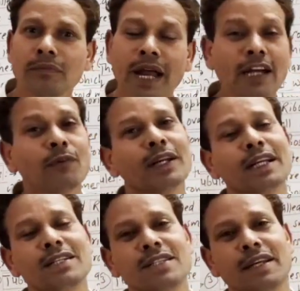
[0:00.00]

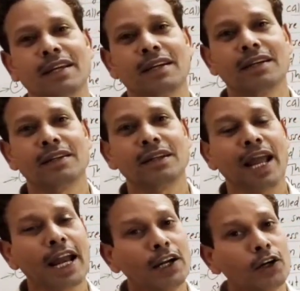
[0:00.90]
network is there.
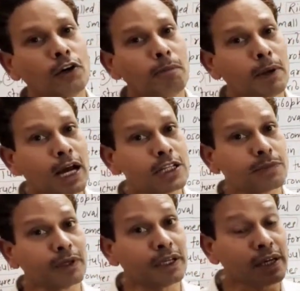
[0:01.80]

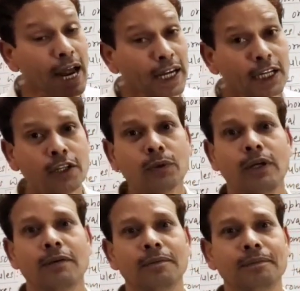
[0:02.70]
Endoplasmic
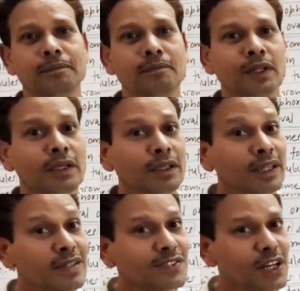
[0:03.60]
reticulum.
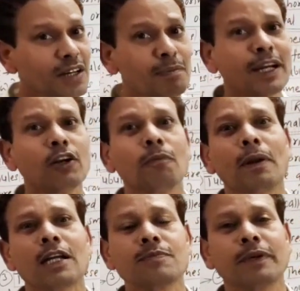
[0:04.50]
This term
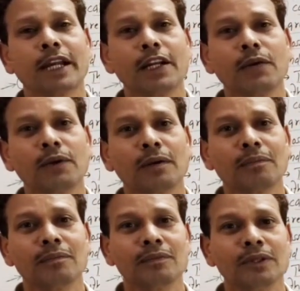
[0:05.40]
endoplasmic reticulum,
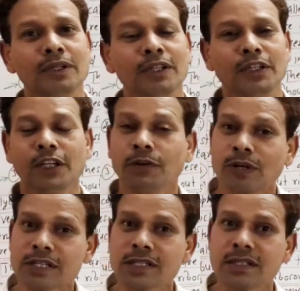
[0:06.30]
it
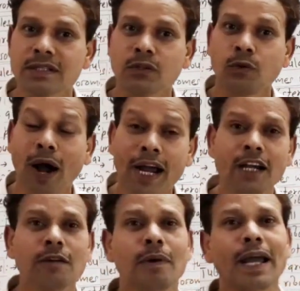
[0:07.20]
was
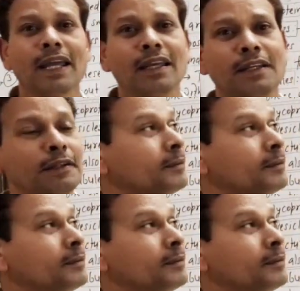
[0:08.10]
coined by